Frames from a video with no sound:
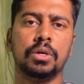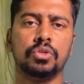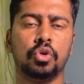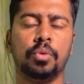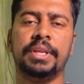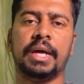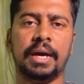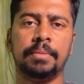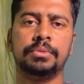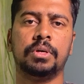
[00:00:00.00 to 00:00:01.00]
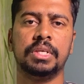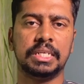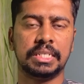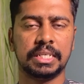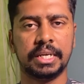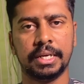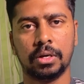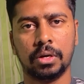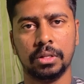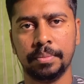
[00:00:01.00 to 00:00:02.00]
so many apps on the
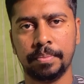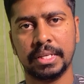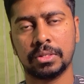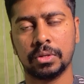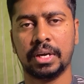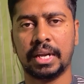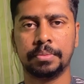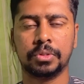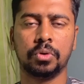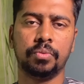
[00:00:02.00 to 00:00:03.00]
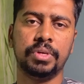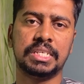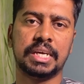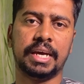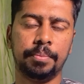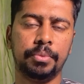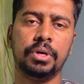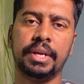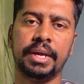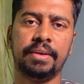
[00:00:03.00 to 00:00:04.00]
internet, on the Play Store and App Store, which help
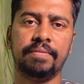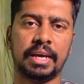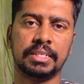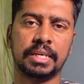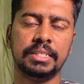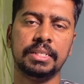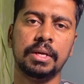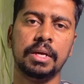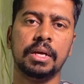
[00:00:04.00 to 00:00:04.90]
you create flashcards.